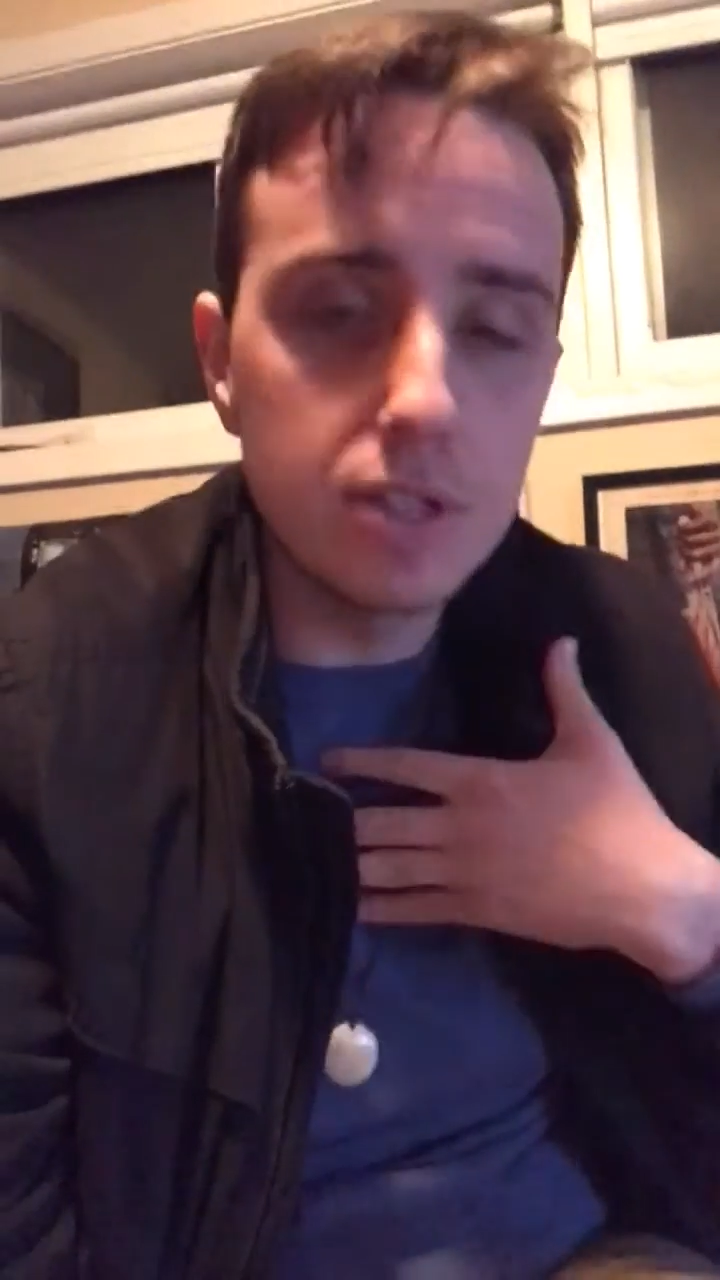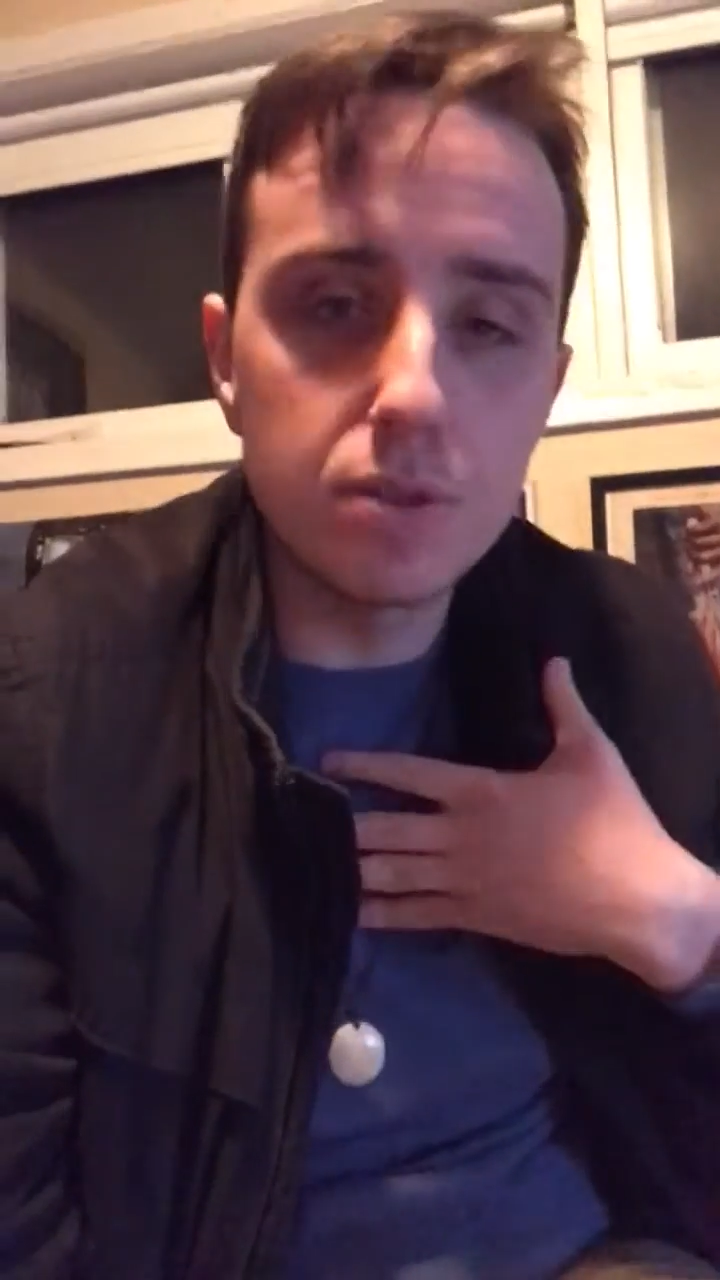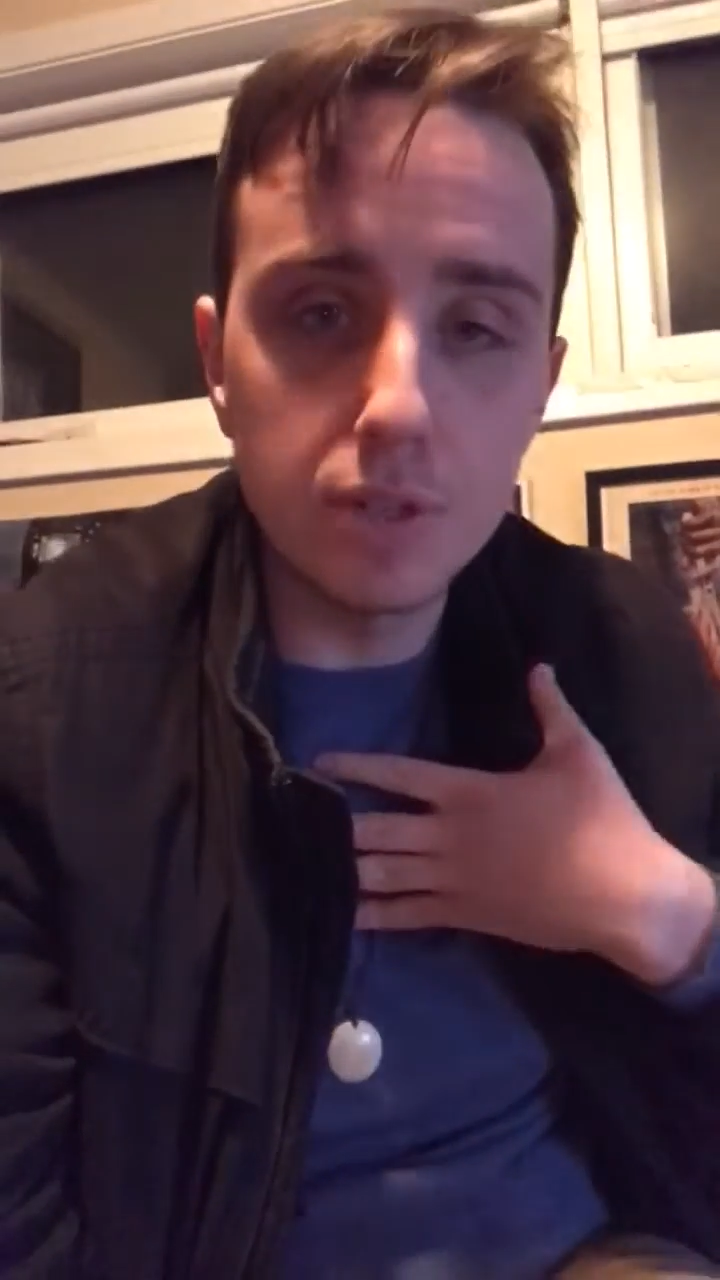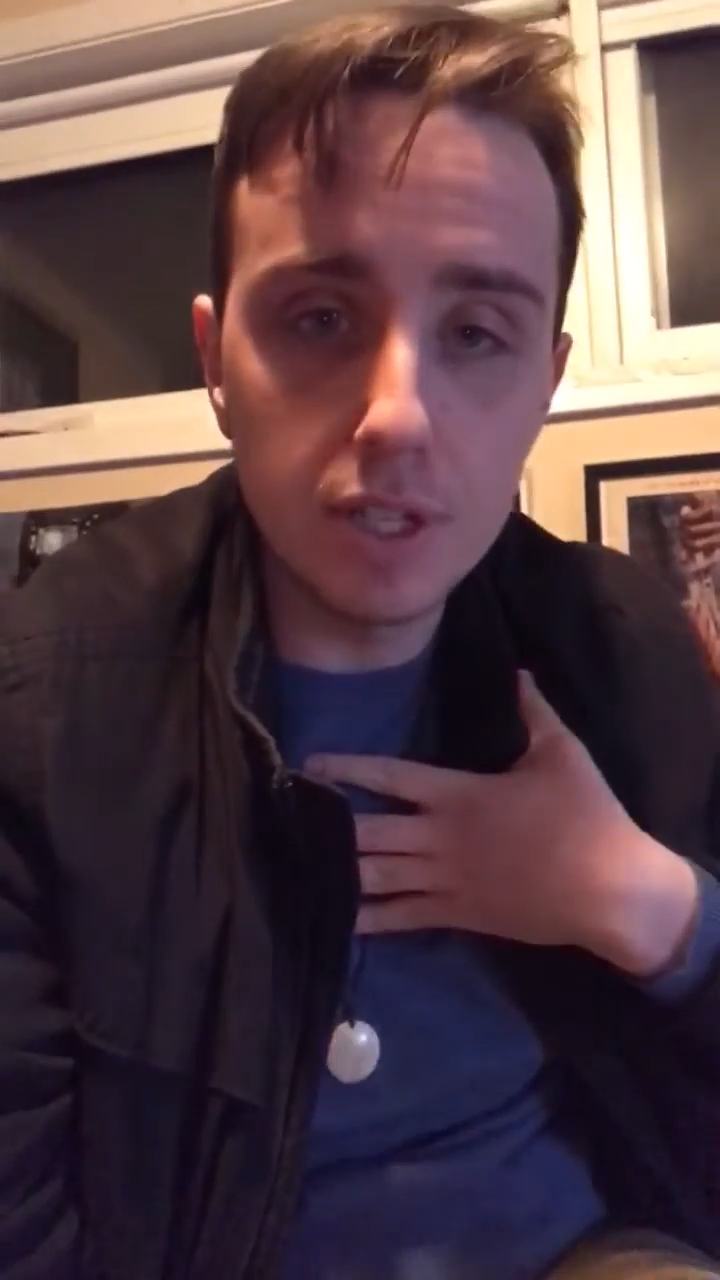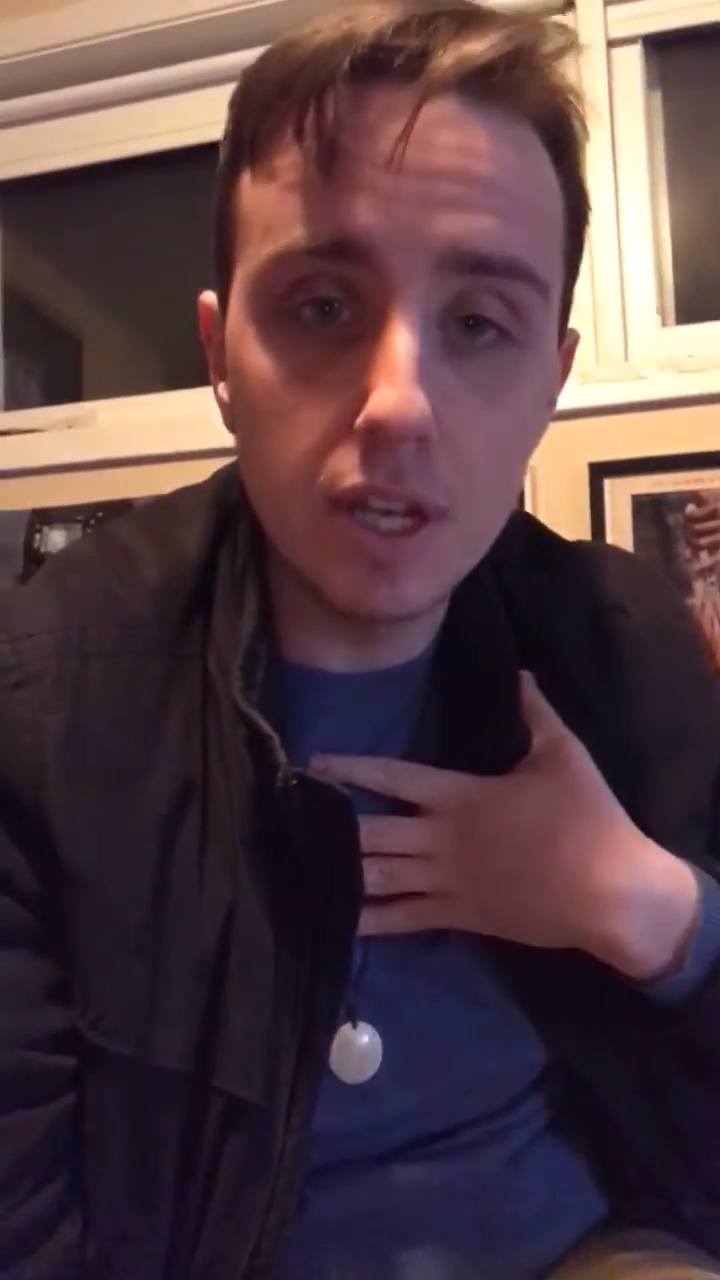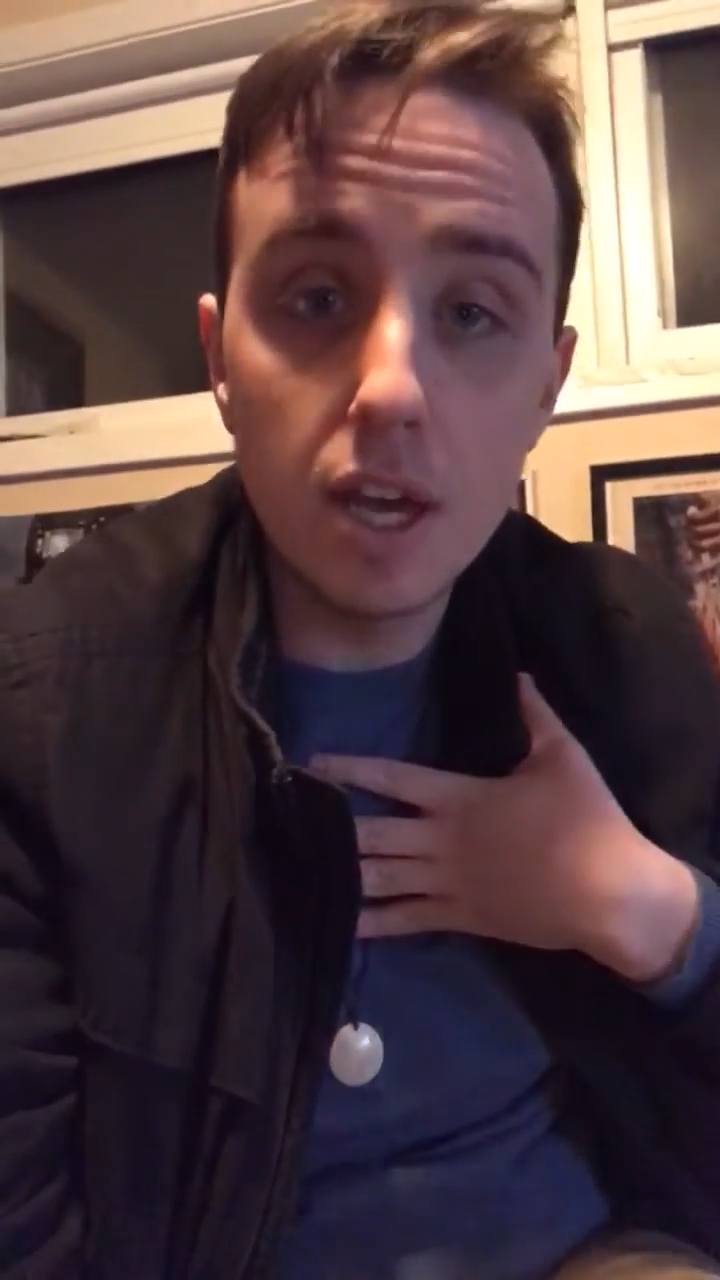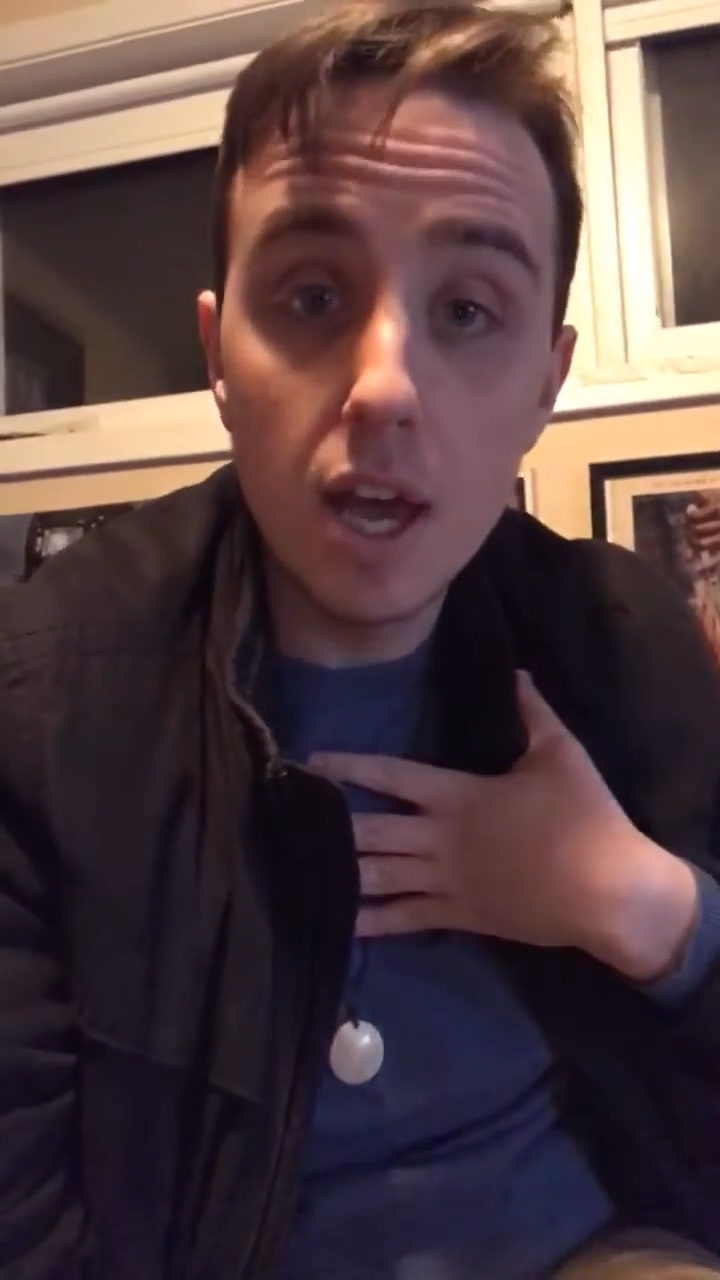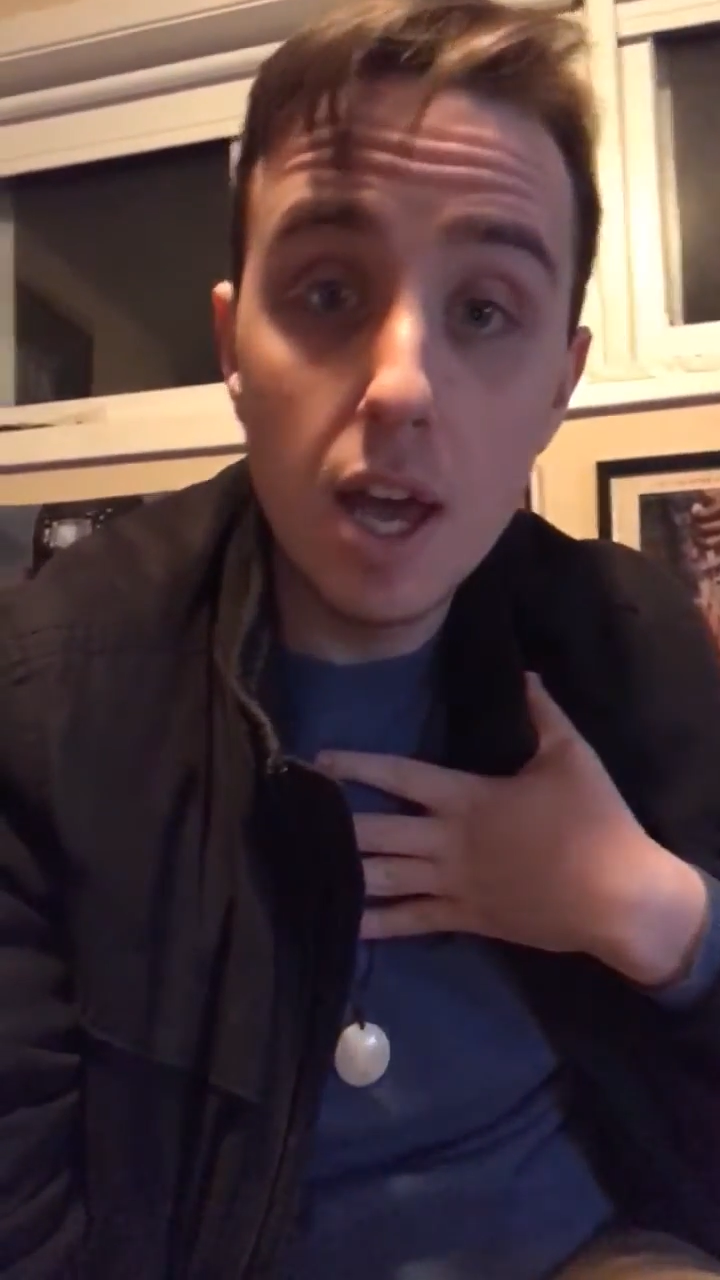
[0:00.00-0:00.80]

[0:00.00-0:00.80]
this really